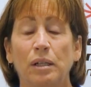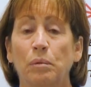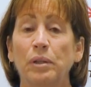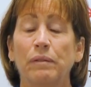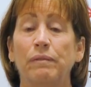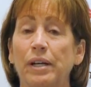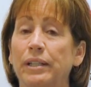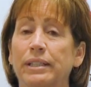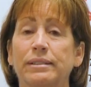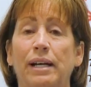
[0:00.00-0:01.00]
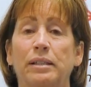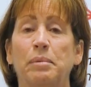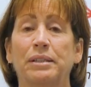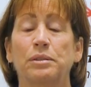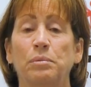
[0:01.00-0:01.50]
We are very excited
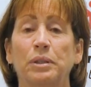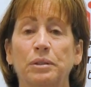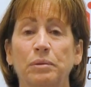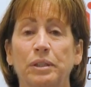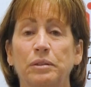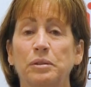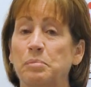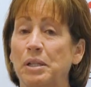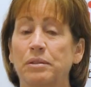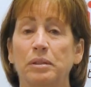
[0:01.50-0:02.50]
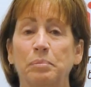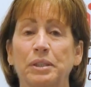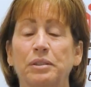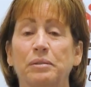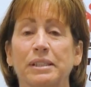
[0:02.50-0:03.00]
about the 2022 Special
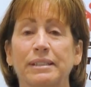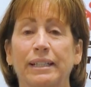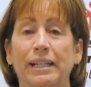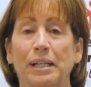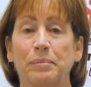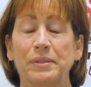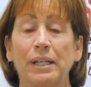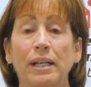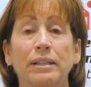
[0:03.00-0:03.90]
Olympics USA Games.